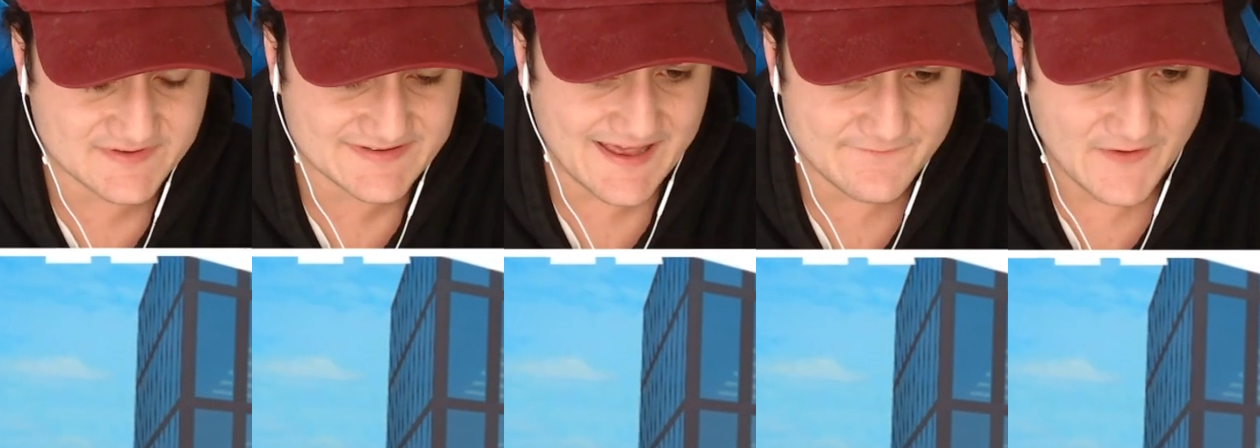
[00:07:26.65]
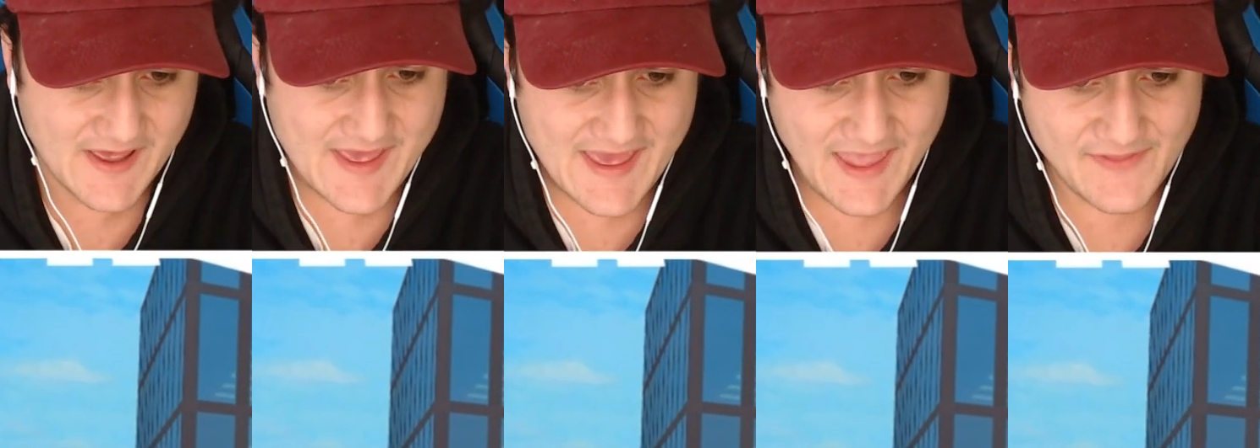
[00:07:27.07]
Zeph
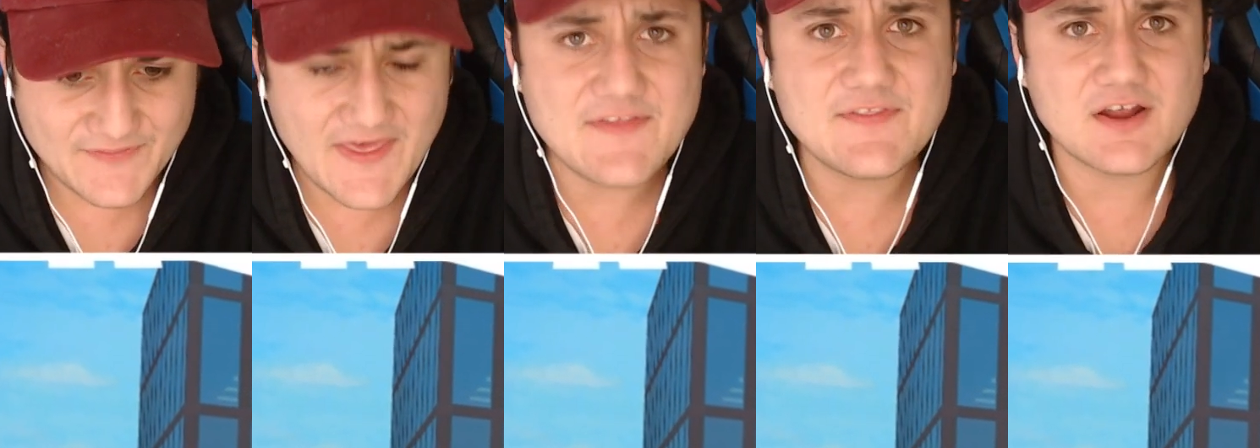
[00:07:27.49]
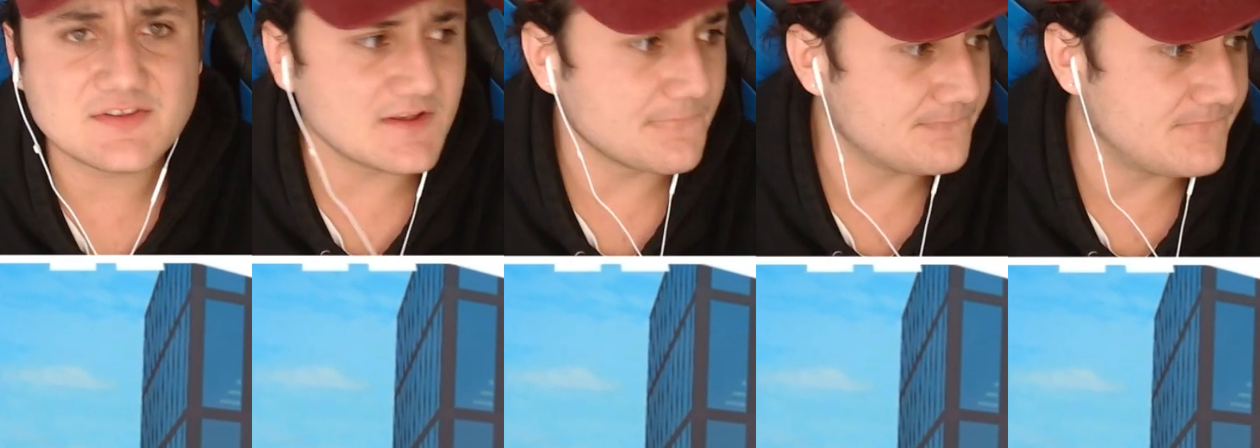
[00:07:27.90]
and then
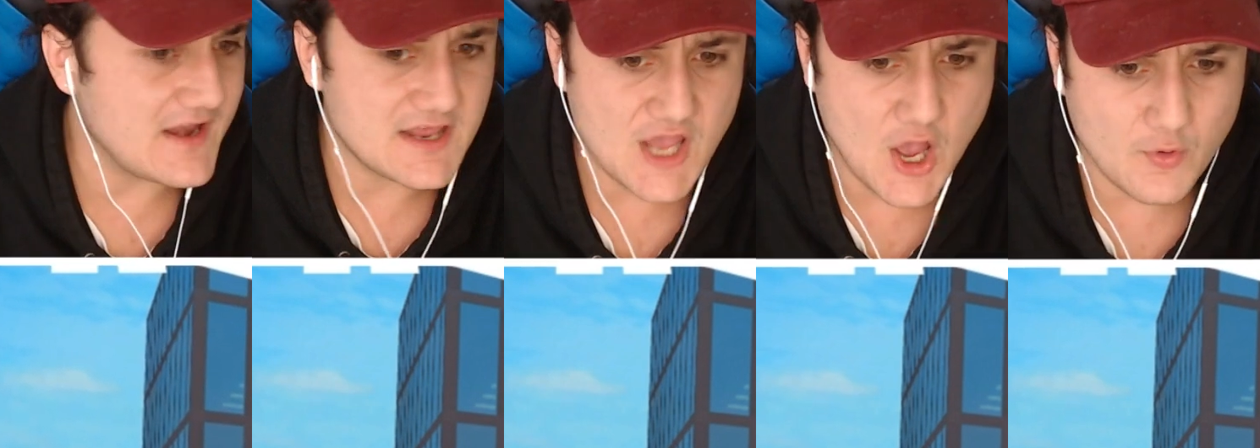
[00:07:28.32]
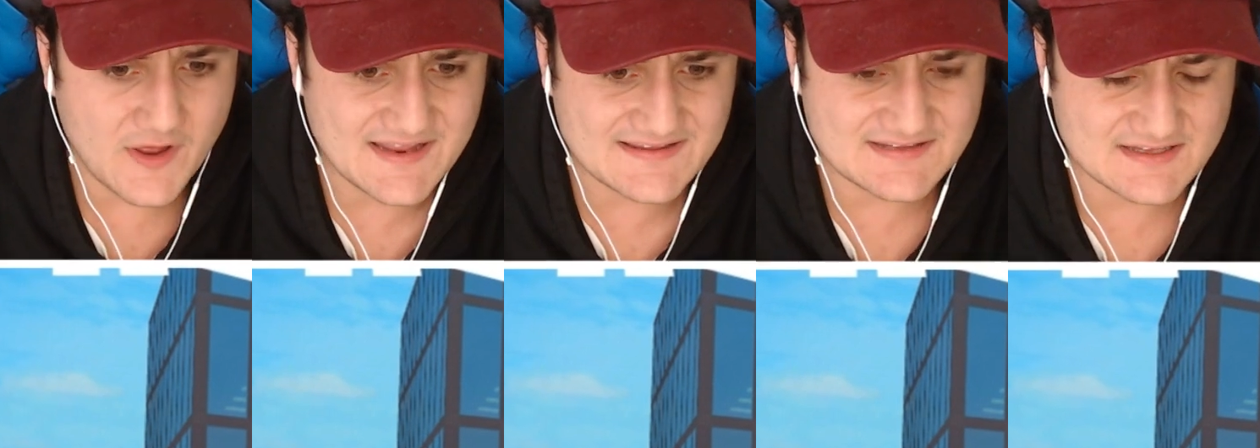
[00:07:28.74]
there's a video
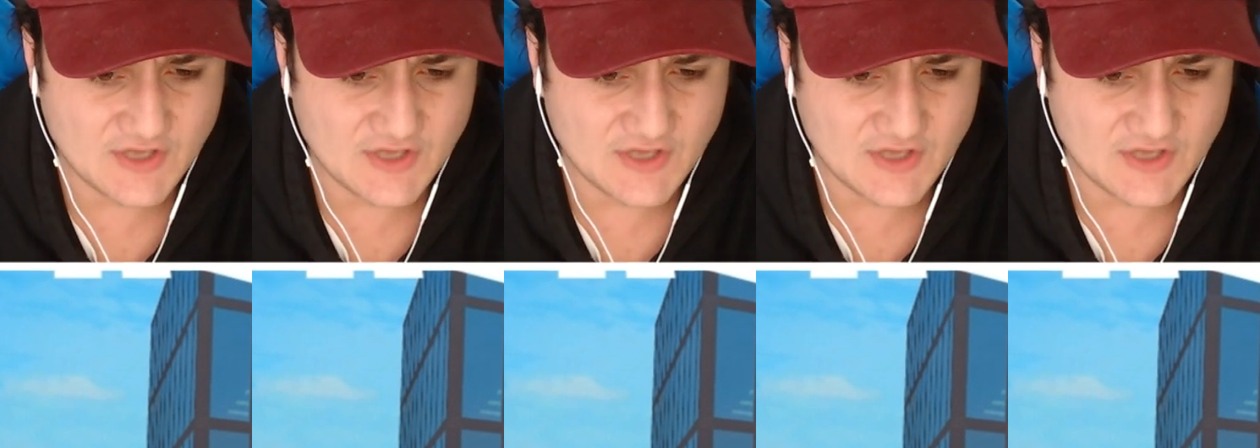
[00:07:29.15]
and it says